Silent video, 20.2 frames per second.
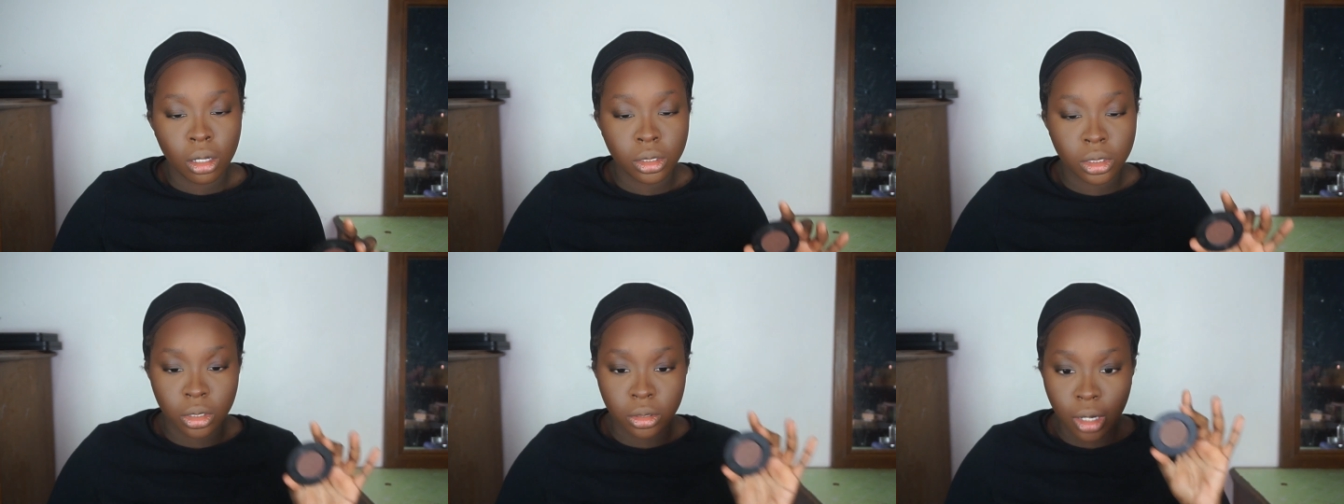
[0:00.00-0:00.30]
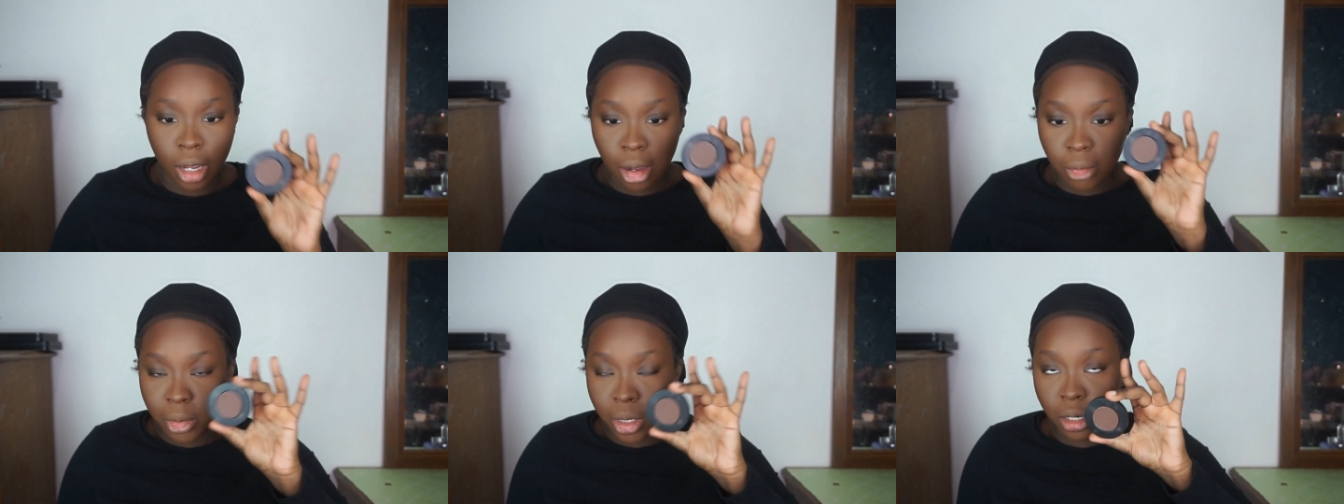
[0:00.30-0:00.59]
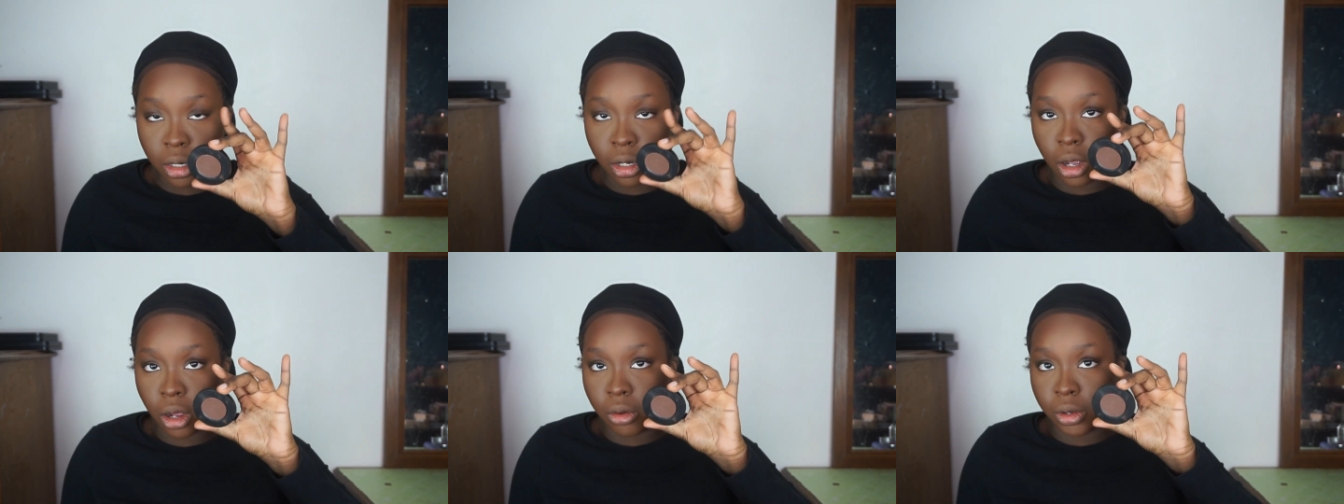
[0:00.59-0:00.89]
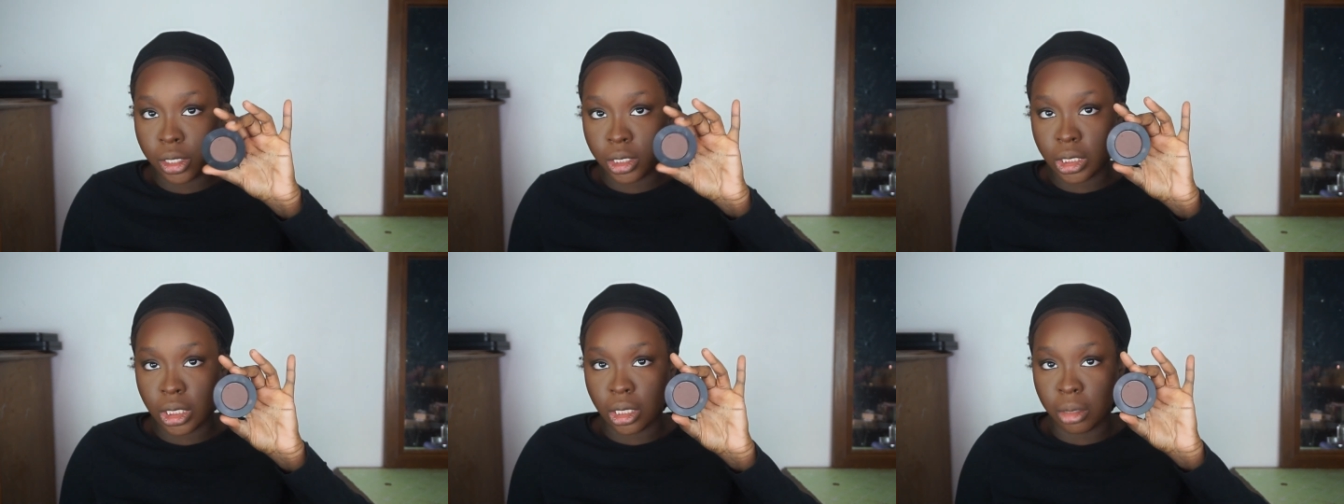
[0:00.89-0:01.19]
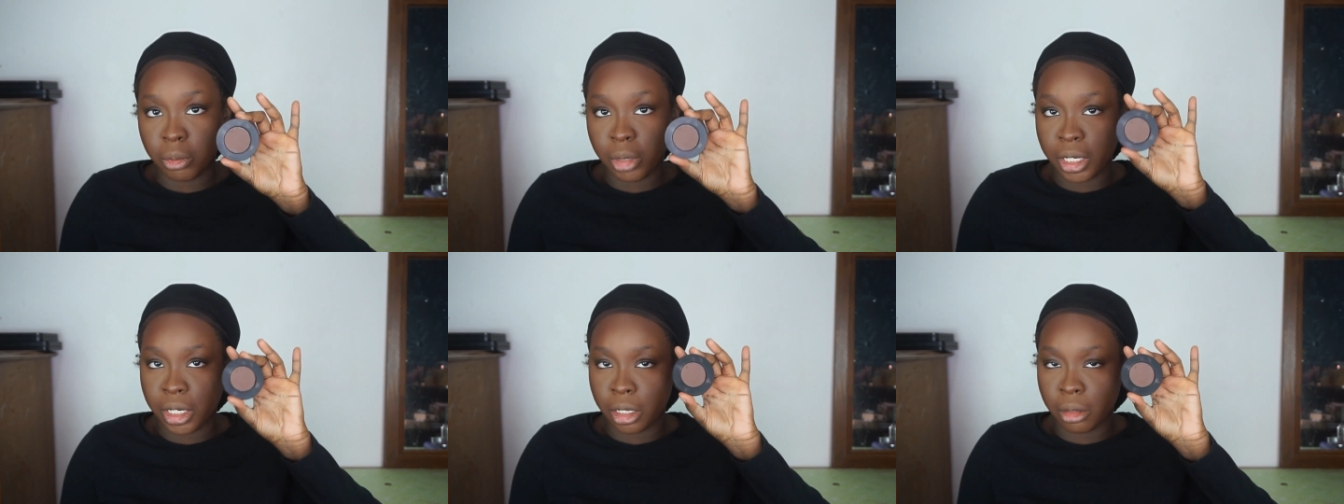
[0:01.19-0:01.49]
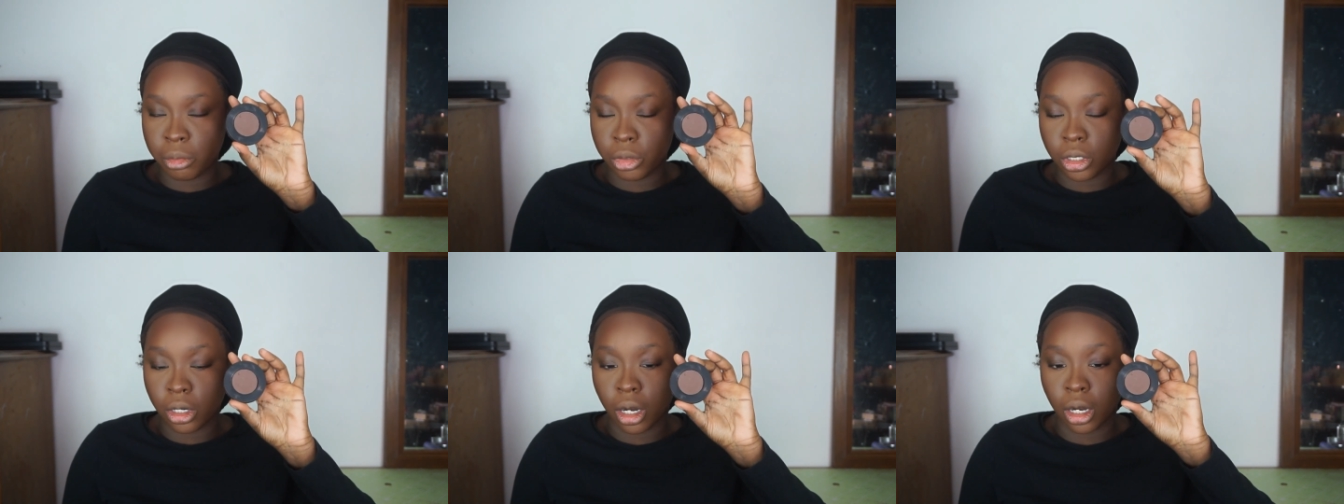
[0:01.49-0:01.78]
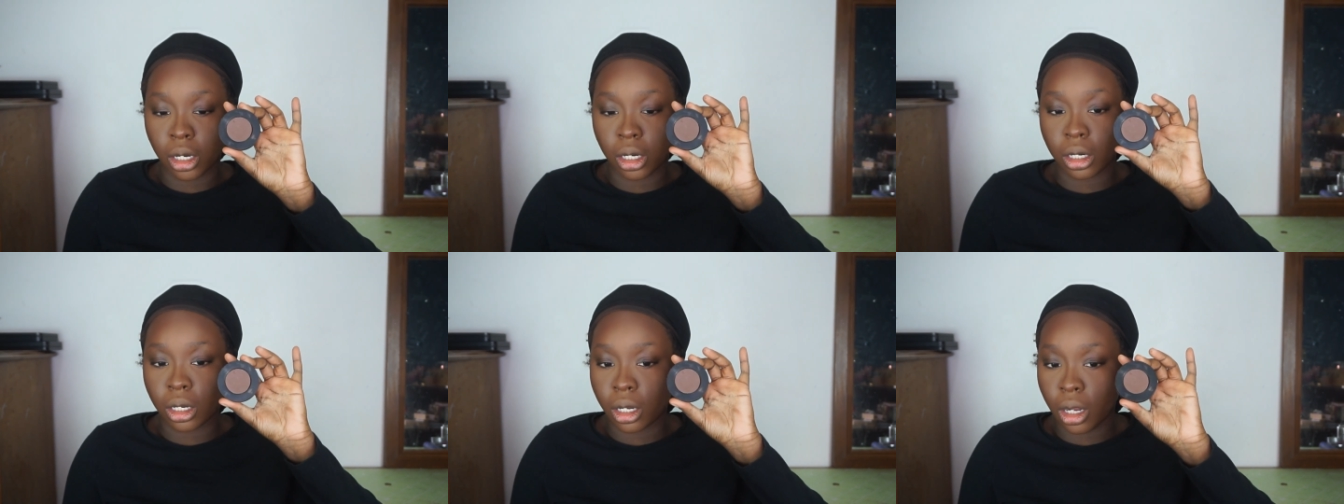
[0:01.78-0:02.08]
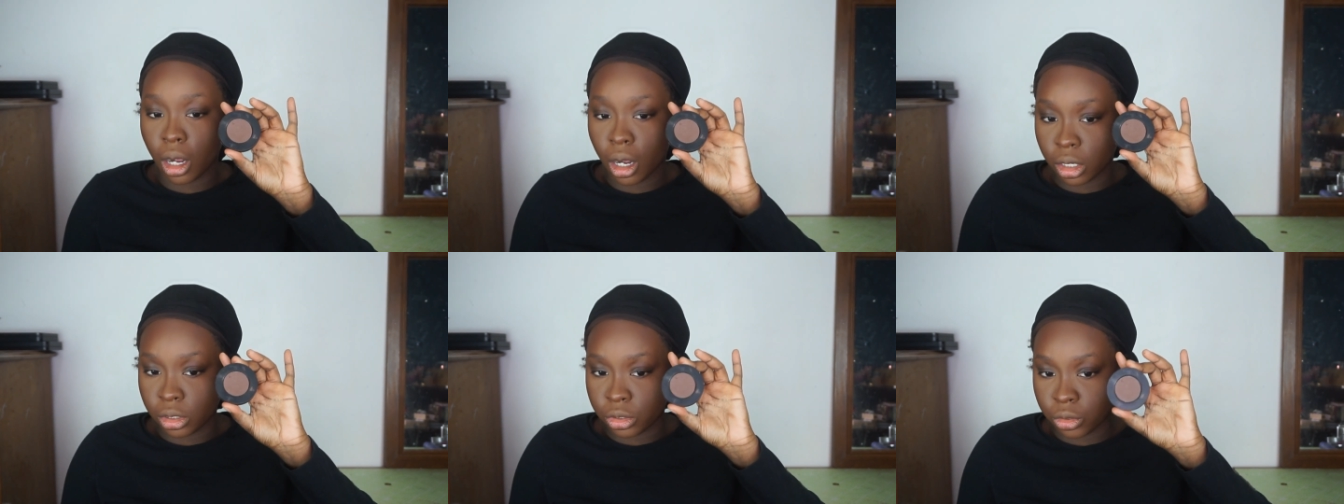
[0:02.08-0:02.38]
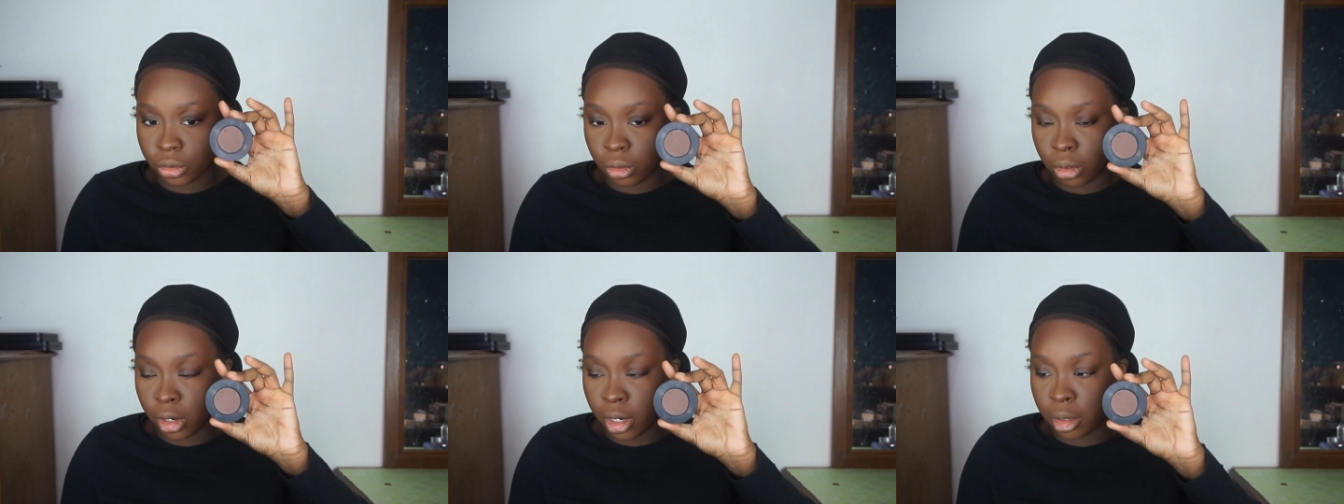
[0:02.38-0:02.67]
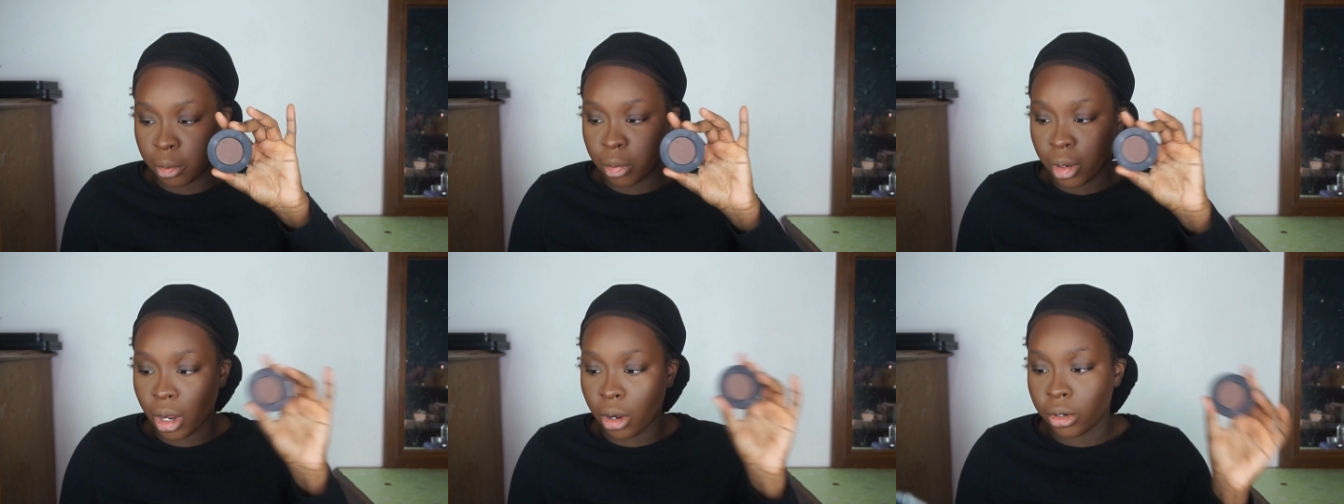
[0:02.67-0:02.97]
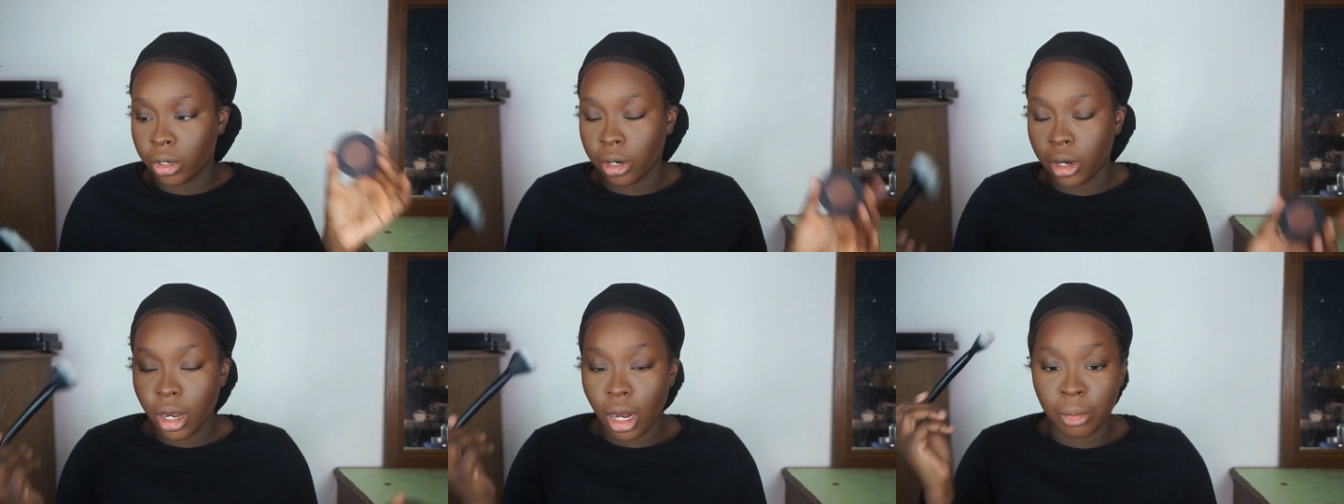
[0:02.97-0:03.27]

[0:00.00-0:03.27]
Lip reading: So now I'm going to go into the medium dark contouring powder.